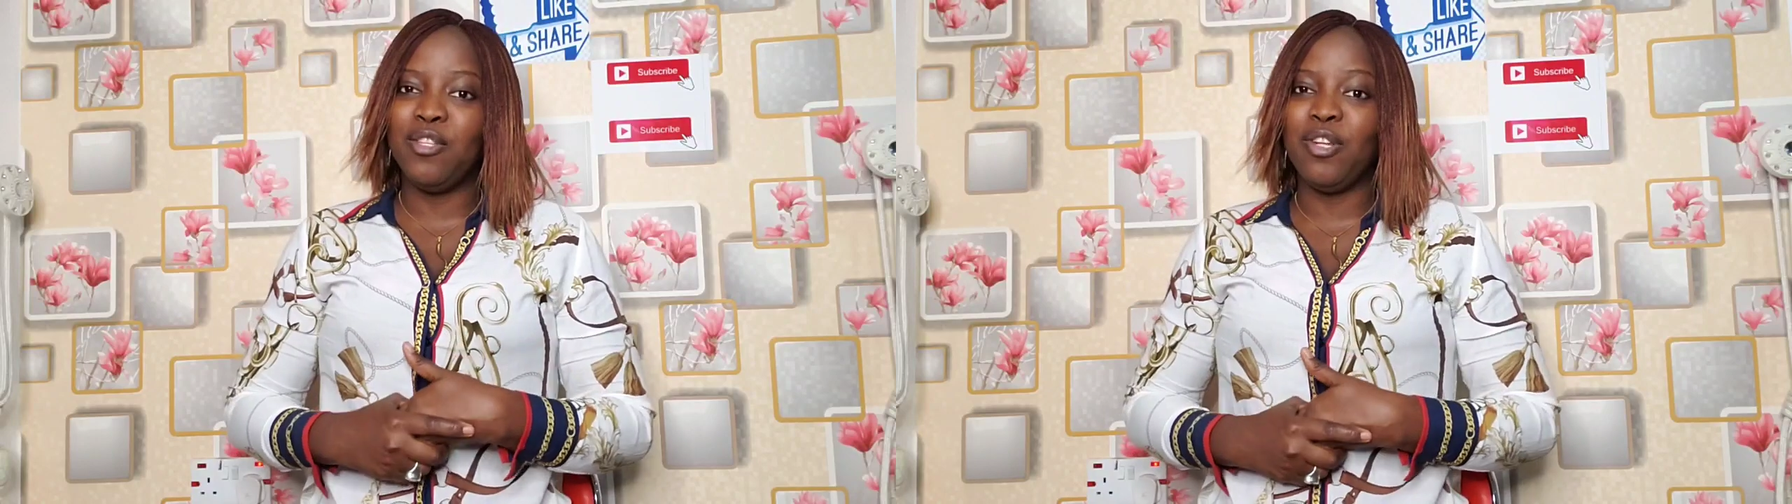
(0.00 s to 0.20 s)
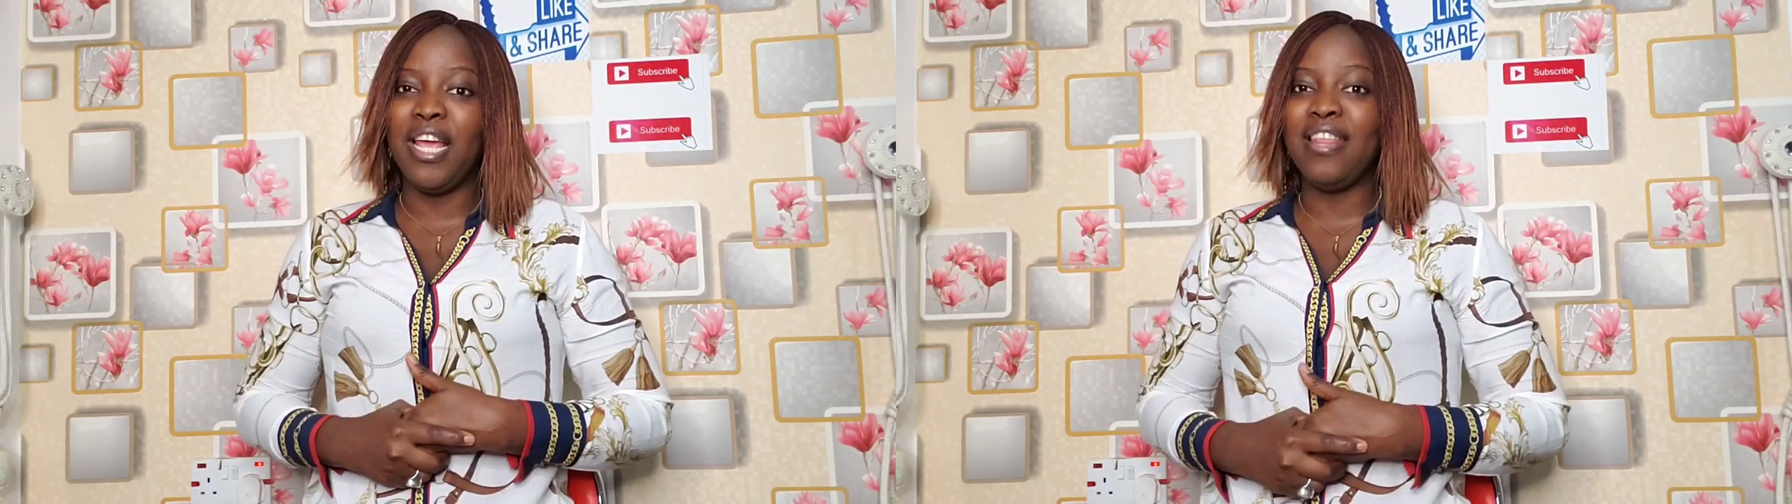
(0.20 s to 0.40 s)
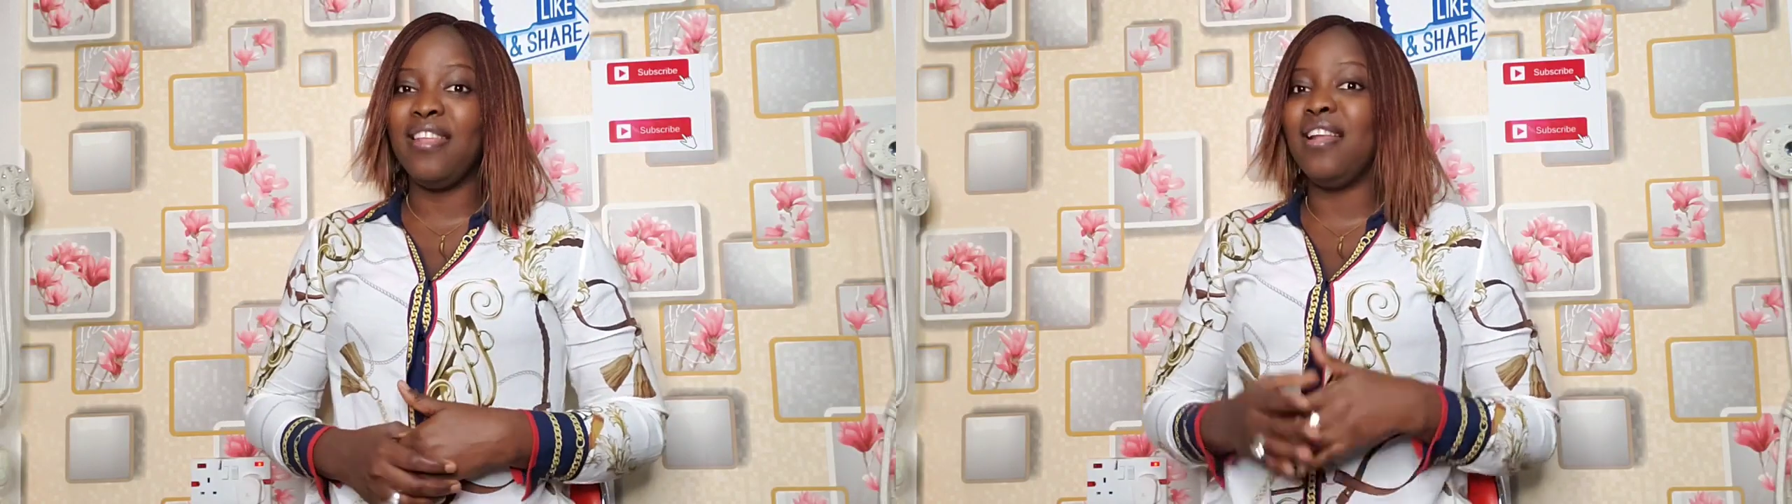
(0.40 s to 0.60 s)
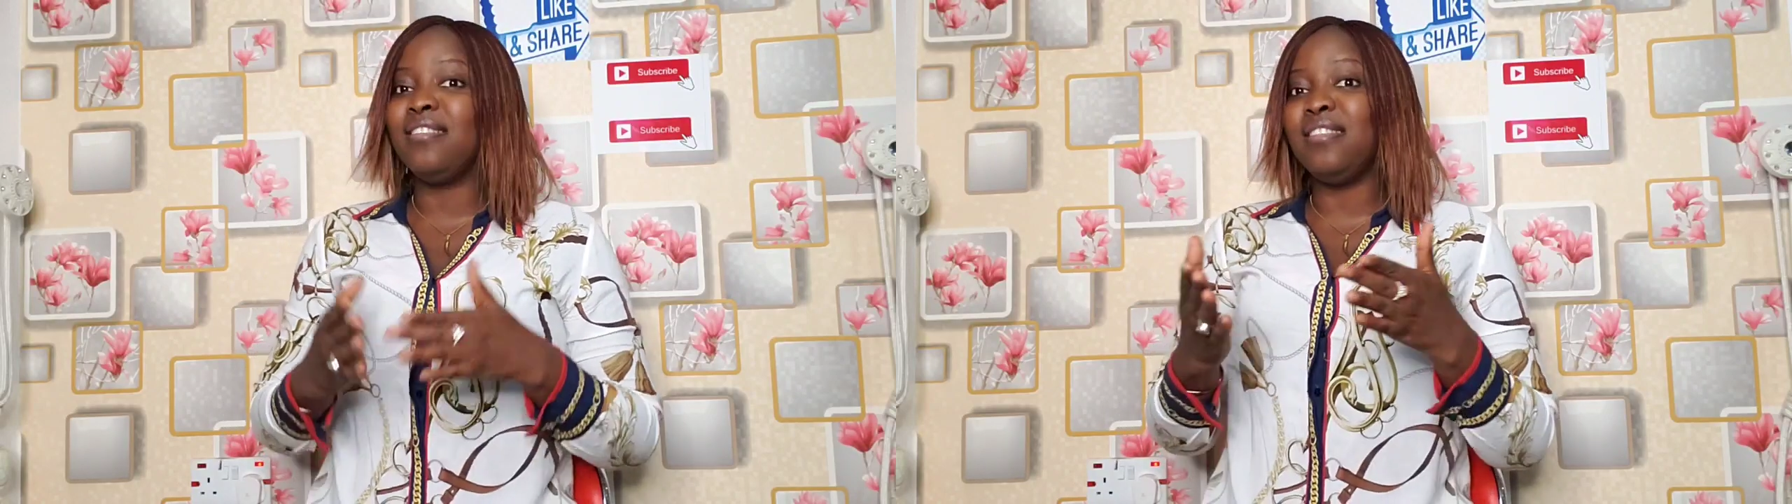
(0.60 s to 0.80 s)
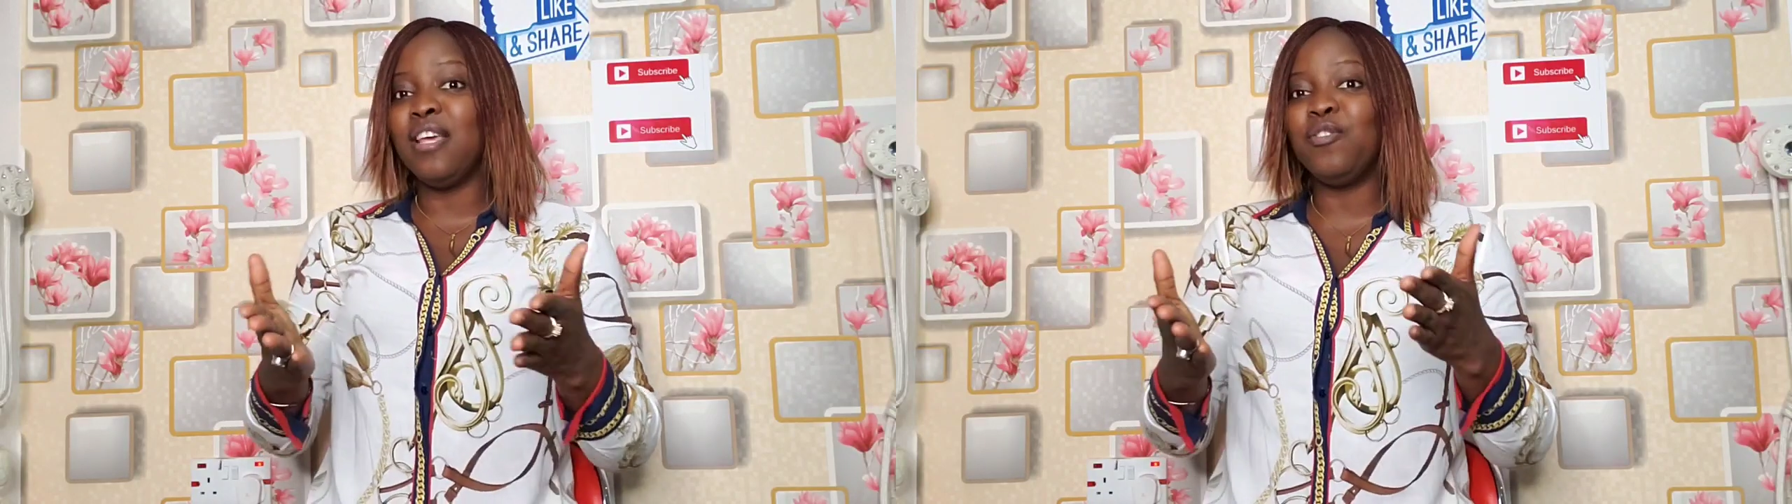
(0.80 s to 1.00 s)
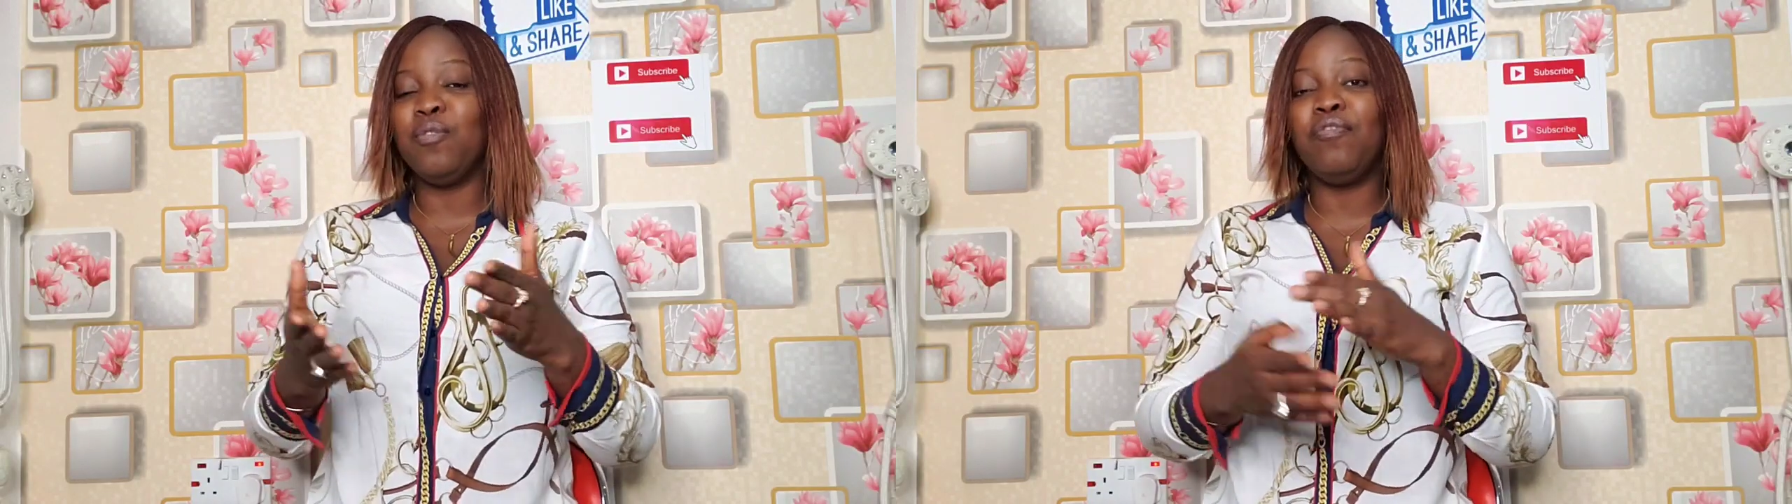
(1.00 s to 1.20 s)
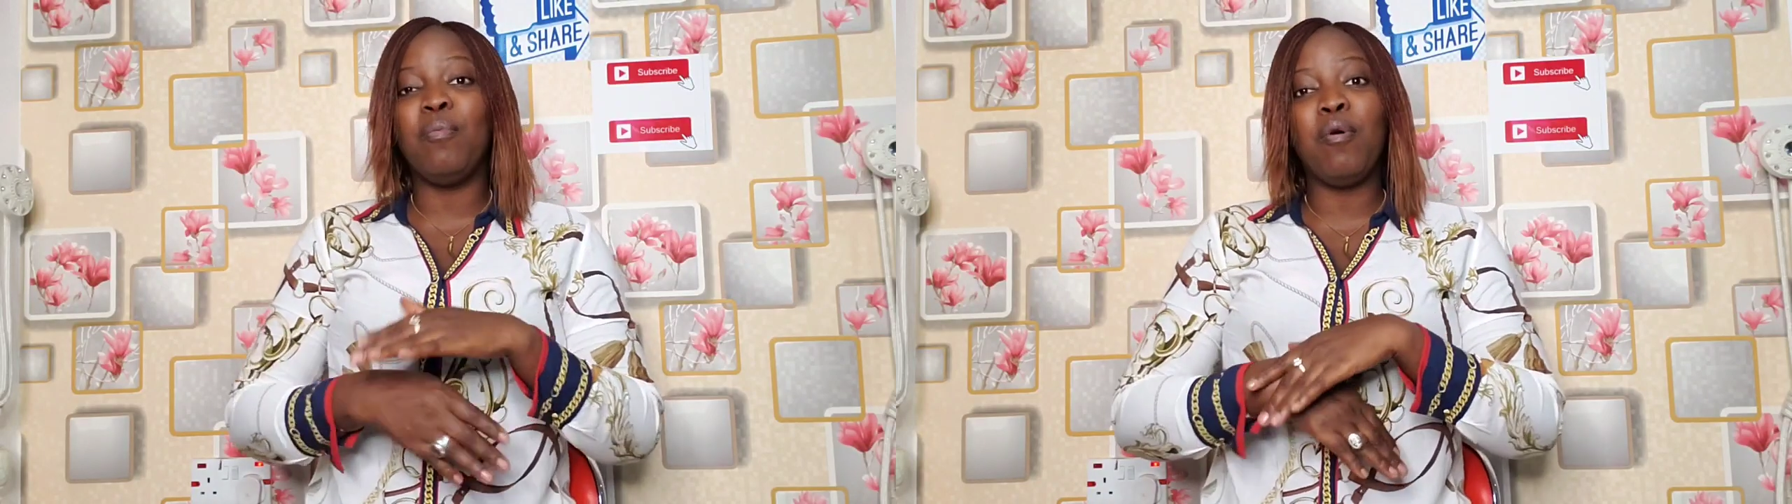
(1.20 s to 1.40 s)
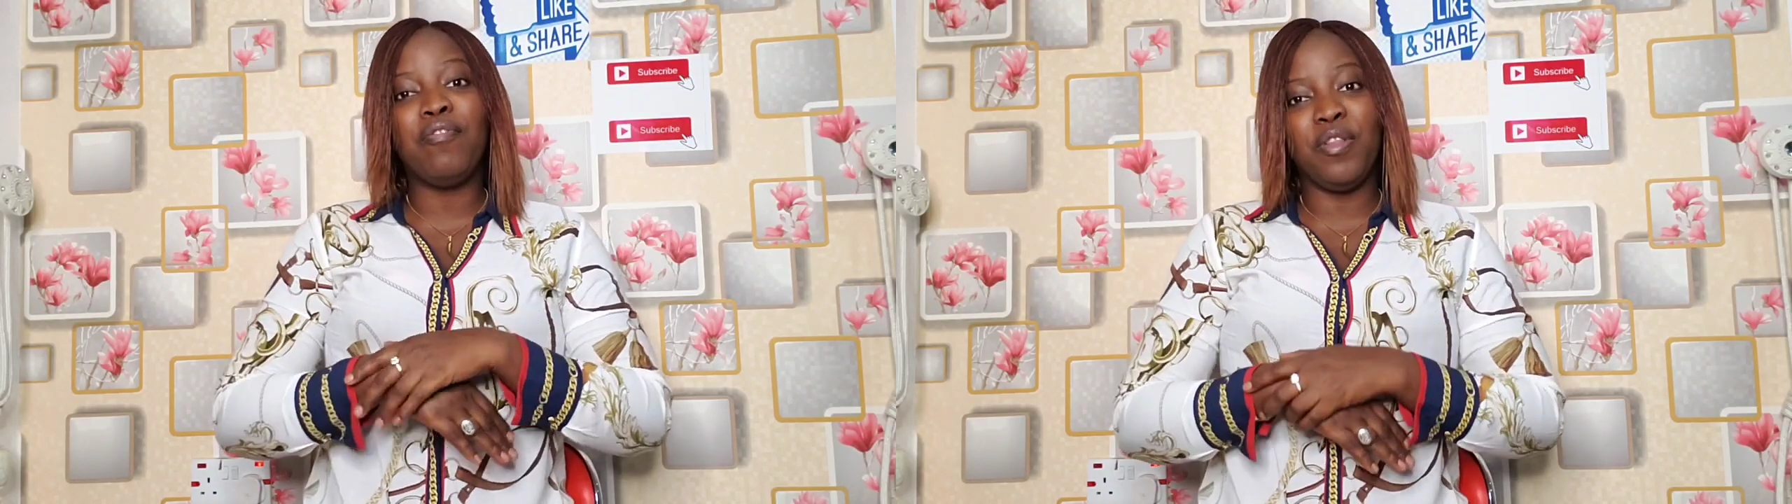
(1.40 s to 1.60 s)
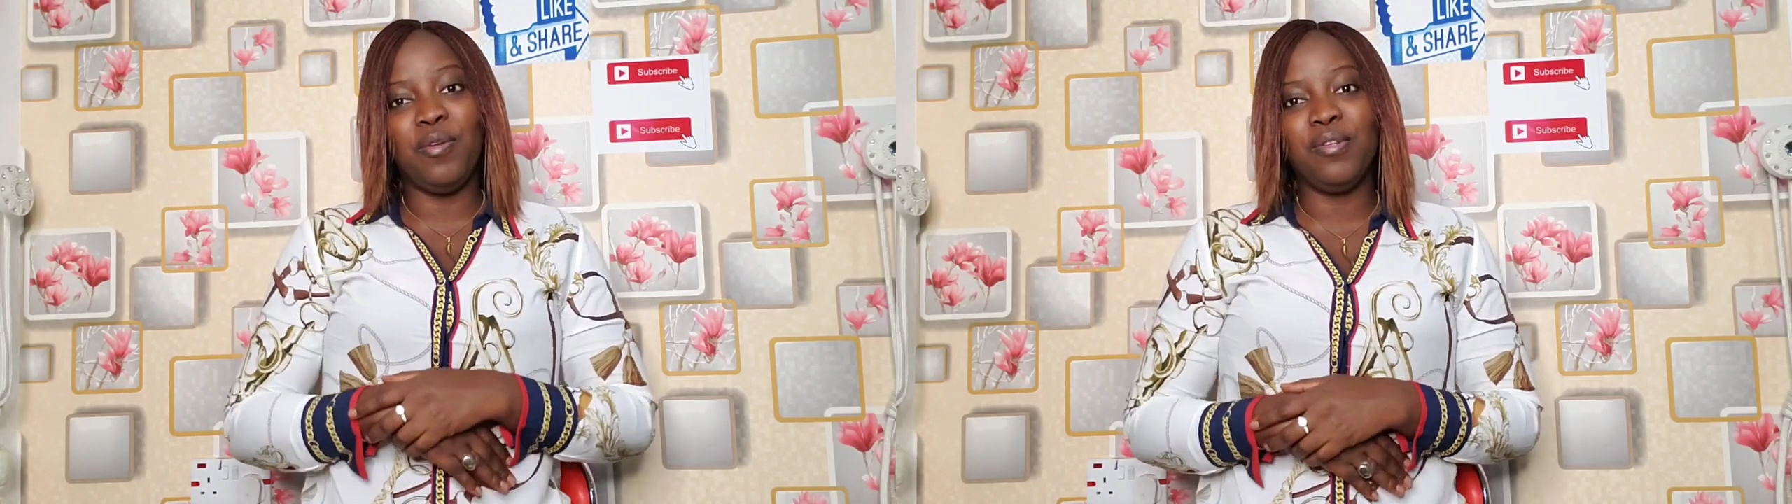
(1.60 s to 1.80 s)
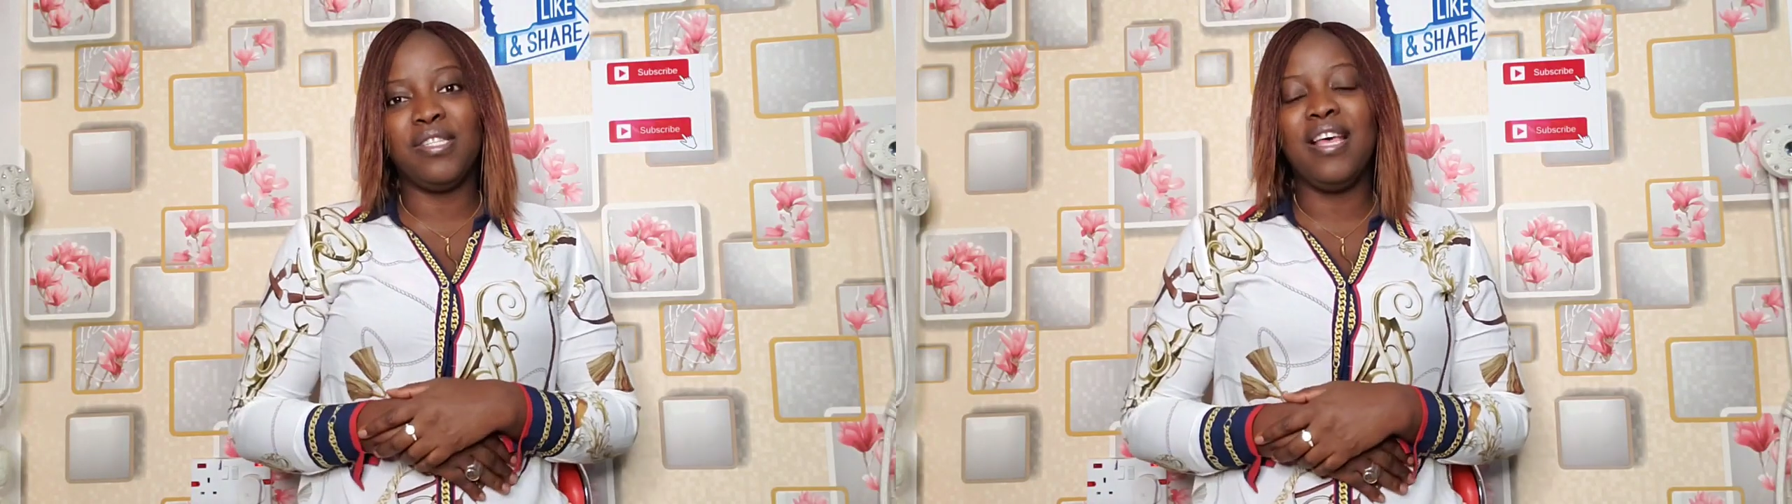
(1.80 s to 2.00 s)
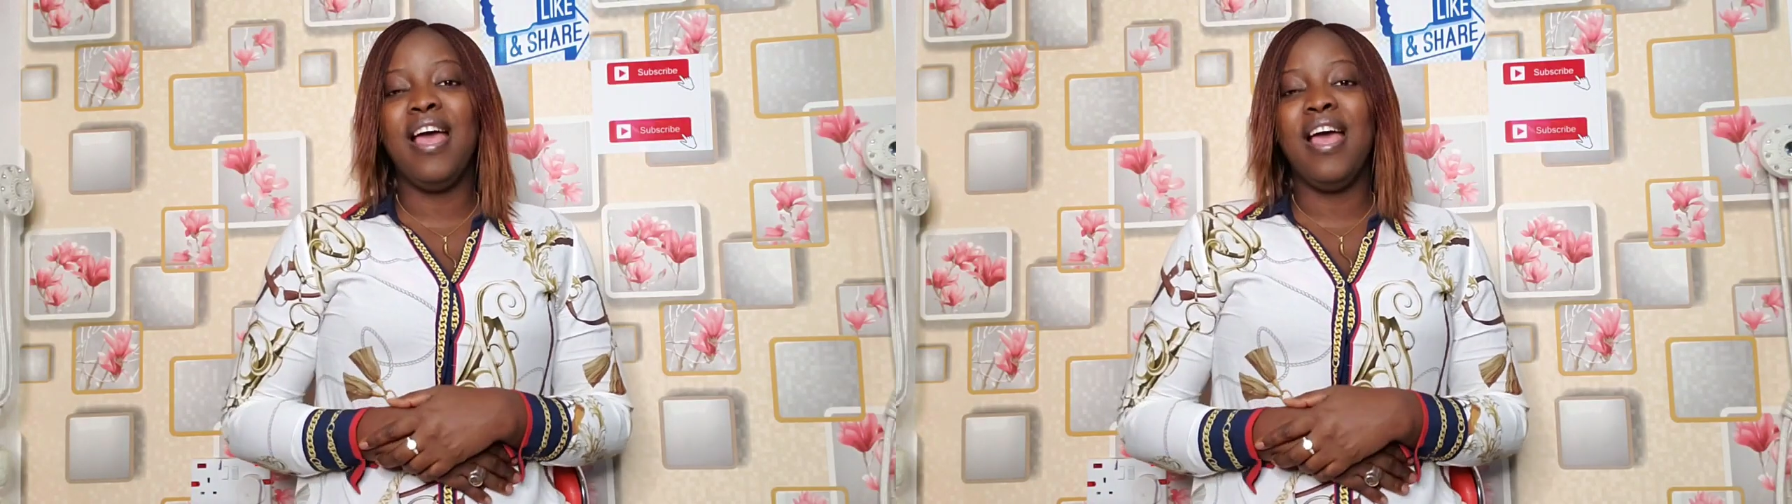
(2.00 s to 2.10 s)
to the end and stay tuned for more videos.